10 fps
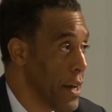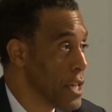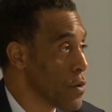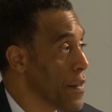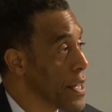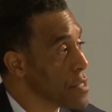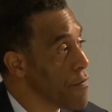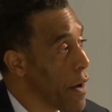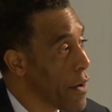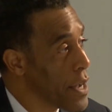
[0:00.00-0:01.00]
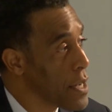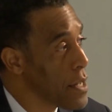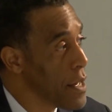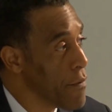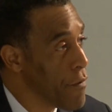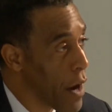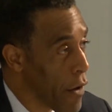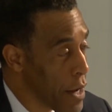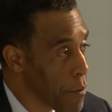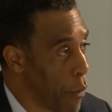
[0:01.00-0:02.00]
So I think it's very,
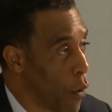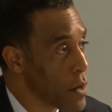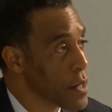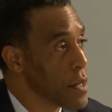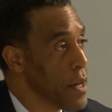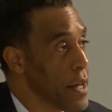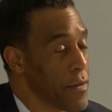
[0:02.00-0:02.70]
very important